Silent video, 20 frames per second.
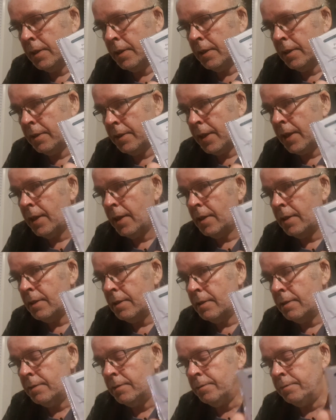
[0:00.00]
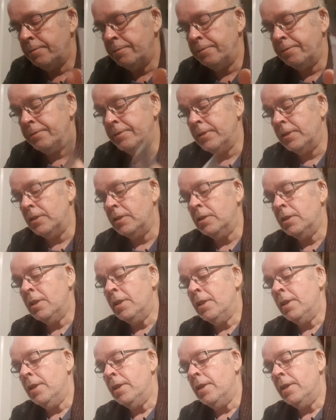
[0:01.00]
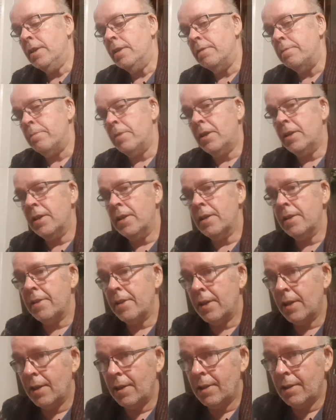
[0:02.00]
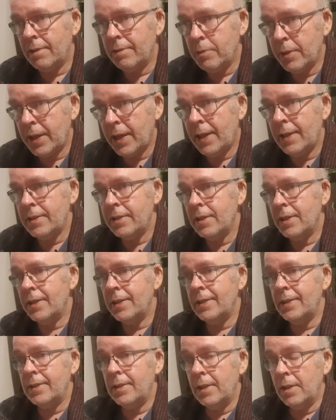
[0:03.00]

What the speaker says: Now, if my other half would actually